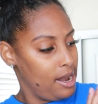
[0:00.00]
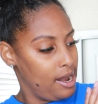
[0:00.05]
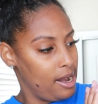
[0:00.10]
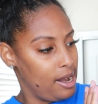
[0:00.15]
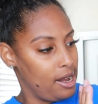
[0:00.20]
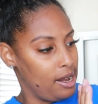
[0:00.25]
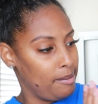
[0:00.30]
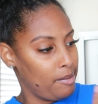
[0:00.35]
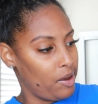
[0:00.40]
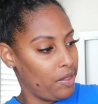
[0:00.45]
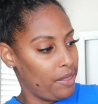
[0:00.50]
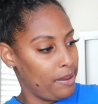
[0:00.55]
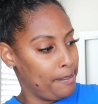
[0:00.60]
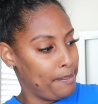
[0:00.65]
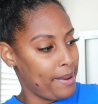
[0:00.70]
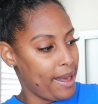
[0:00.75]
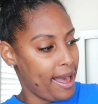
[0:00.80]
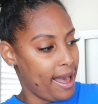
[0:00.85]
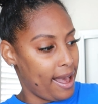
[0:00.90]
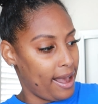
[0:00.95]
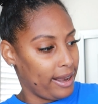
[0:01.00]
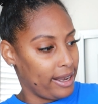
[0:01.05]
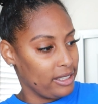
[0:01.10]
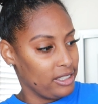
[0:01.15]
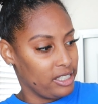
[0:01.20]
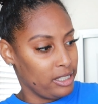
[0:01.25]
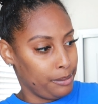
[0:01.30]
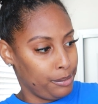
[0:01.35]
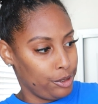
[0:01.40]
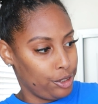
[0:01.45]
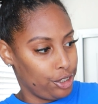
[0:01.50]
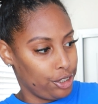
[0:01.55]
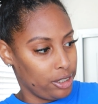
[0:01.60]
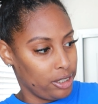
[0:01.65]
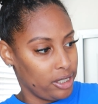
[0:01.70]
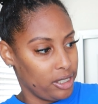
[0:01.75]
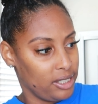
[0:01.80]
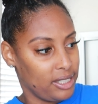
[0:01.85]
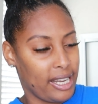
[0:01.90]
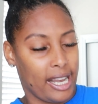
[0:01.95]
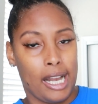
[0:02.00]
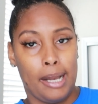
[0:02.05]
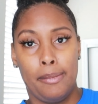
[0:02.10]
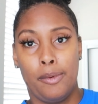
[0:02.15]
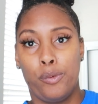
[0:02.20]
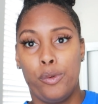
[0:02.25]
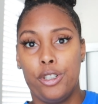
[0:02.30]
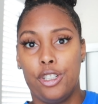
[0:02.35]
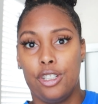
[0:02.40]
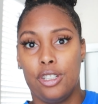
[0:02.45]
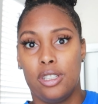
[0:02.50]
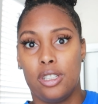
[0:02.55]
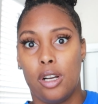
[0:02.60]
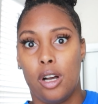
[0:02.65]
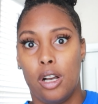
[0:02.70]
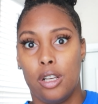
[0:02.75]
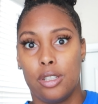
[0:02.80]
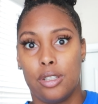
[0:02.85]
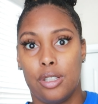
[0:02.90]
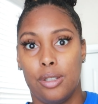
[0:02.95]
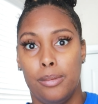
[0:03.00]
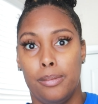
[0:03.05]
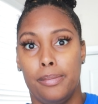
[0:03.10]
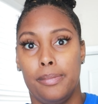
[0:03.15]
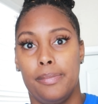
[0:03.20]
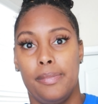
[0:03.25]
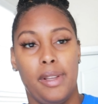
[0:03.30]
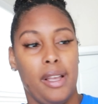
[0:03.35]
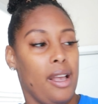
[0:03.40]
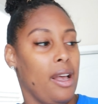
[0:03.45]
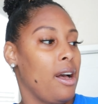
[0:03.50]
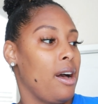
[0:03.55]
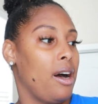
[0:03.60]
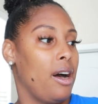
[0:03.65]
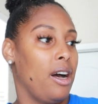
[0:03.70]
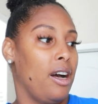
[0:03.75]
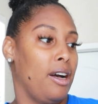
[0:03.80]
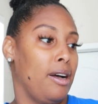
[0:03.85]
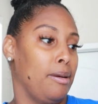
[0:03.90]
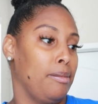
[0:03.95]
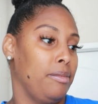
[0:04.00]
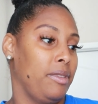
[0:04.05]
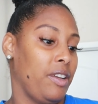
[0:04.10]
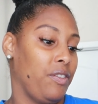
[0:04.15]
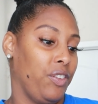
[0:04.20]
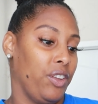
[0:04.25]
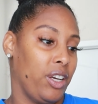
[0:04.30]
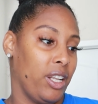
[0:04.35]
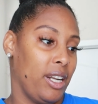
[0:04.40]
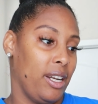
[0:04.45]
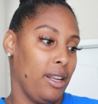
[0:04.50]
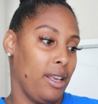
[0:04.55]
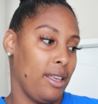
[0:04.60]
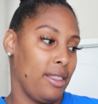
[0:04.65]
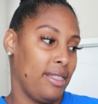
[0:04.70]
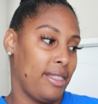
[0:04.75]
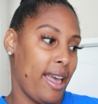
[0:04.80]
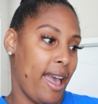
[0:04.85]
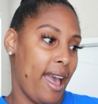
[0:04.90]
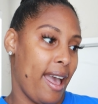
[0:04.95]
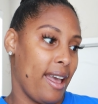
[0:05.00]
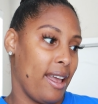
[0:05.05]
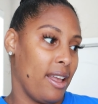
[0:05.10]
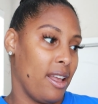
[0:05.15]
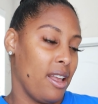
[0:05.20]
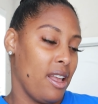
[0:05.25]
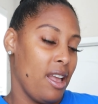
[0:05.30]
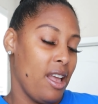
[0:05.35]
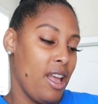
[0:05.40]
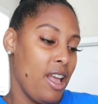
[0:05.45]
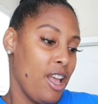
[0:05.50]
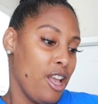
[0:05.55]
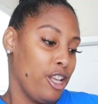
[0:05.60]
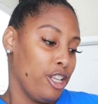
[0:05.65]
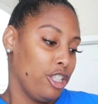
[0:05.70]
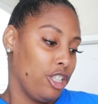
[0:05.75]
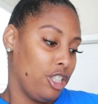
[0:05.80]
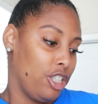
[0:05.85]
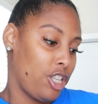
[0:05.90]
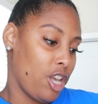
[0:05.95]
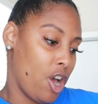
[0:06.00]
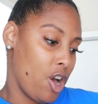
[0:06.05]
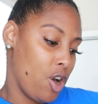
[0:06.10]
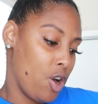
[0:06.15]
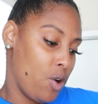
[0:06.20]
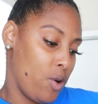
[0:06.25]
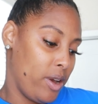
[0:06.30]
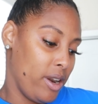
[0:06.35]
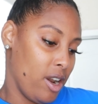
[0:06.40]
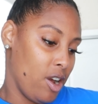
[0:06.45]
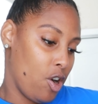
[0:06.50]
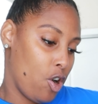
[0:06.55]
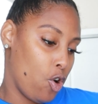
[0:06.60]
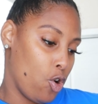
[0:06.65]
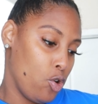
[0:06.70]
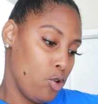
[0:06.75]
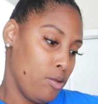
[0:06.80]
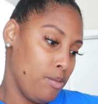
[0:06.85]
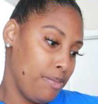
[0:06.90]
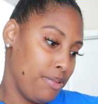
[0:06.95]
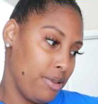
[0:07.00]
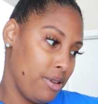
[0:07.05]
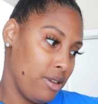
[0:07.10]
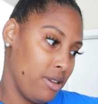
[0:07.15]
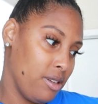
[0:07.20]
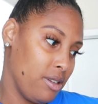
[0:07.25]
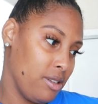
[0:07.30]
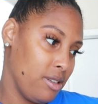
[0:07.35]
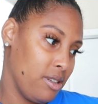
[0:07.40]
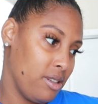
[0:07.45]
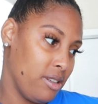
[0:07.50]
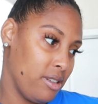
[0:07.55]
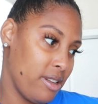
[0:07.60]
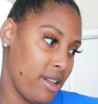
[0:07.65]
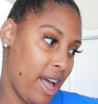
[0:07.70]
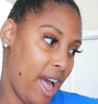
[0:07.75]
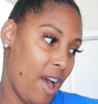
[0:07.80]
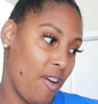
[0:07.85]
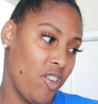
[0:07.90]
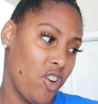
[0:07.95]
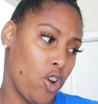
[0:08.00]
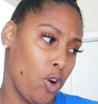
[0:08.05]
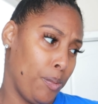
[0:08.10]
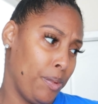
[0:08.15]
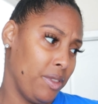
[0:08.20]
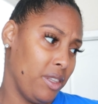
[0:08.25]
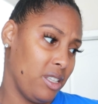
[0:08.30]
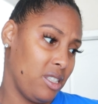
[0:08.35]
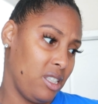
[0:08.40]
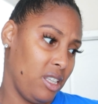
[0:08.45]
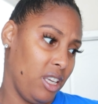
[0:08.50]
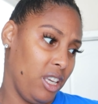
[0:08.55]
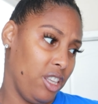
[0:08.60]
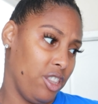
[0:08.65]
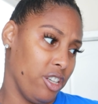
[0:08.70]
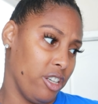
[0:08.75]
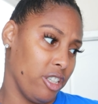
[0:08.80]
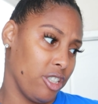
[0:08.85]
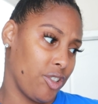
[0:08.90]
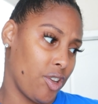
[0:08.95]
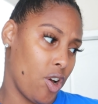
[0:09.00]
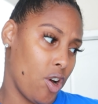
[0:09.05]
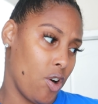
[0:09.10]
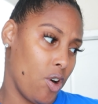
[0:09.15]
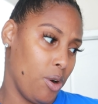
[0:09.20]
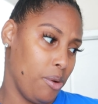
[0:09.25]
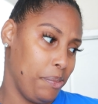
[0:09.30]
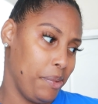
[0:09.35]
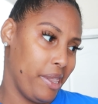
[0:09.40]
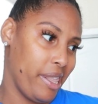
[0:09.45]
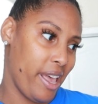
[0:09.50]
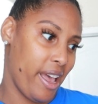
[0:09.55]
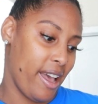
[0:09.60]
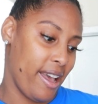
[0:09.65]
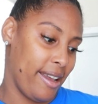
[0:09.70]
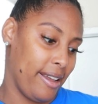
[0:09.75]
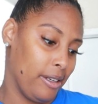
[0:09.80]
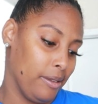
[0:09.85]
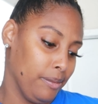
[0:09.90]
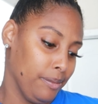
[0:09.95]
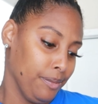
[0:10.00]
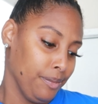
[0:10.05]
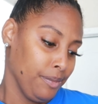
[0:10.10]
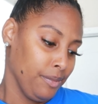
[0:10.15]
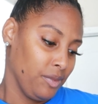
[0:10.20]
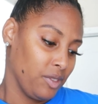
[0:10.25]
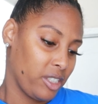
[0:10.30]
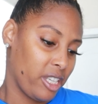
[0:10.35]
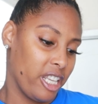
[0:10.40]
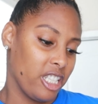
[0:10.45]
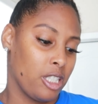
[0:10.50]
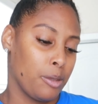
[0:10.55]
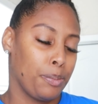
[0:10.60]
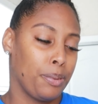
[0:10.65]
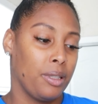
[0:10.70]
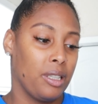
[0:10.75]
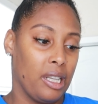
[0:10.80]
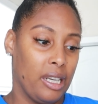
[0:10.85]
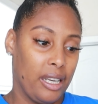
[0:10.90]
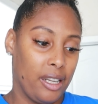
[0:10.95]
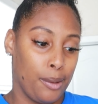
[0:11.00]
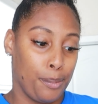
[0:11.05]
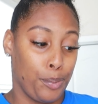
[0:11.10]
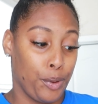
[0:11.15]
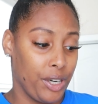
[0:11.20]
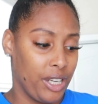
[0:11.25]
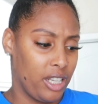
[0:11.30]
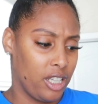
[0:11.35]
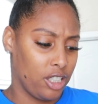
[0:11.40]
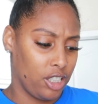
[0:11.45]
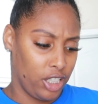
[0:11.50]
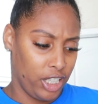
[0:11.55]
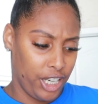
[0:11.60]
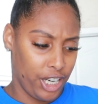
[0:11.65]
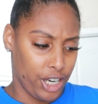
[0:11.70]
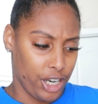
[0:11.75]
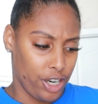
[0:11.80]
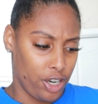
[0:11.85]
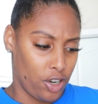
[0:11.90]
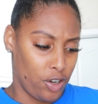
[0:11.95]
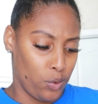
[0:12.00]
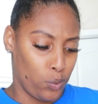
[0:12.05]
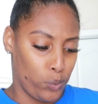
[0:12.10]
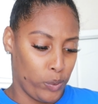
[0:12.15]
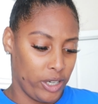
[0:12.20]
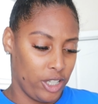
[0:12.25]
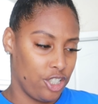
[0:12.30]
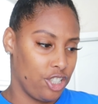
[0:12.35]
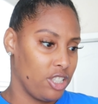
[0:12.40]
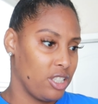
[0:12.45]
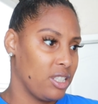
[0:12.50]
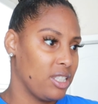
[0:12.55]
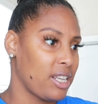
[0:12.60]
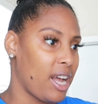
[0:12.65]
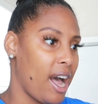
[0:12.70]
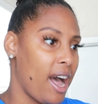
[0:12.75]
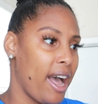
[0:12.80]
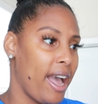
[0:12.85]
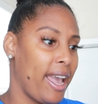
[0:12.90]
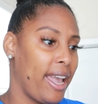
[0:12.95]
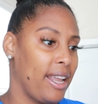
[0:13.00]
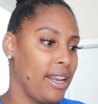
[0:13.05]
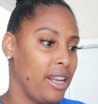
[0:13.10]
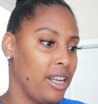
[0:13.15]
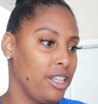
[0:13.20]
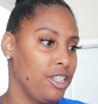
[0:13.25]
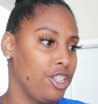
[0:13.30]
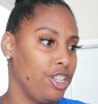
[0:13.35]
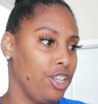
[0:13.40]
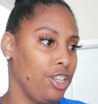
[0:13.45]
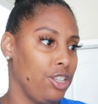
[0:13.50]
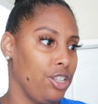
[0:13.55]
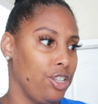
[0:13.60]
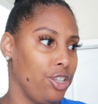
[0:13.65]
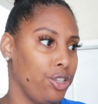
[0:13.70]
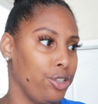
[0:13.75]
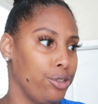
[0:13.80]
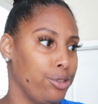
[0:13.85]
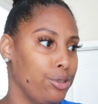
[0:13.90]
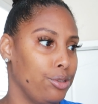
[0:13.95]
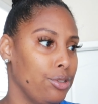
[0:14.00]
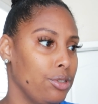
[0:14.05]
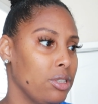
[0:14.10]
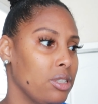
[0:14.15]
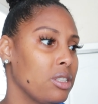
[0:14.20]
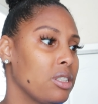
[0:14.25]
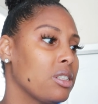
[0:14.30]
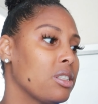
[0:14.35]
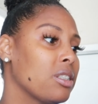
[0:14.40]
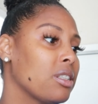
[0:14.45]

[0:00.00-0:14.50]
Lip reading: on the back and temperature, time, which is awesome. Definitely gonna need that. So, and I haven't opened this either, so I hope that it's pretty clear on which side to use.